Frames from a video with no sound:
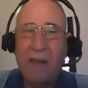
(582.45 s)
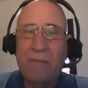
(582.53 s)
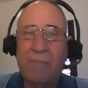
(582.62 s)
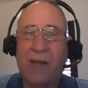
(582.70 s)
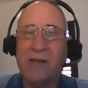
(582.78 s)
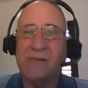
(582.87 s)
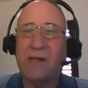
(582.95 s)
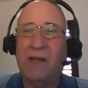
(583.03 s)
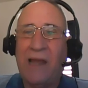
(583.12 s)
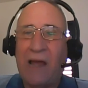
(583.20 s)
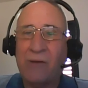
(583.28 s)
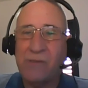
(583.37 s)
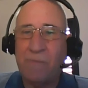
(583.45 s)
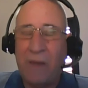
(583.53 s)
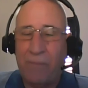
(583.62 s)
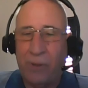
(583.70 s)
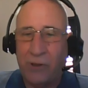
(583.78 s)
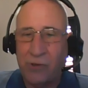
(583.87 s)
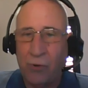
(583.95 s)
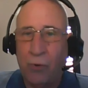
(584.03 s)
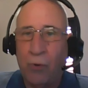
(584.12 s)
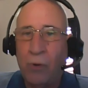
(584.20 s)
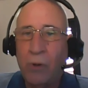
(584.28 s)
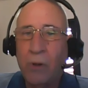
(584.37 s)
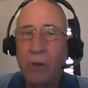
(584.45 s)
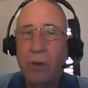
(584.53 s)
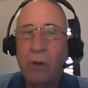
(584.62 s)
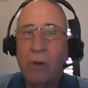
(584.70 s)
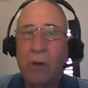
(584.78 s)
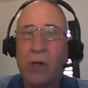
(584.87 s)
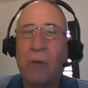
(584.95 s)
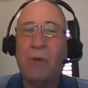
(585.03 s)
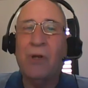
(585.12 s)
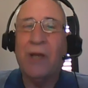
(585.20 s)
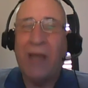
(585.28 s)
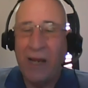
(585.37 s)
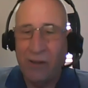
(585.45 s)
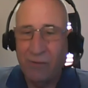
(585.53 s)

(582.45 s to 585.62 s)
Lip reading: because it allows people to communicate.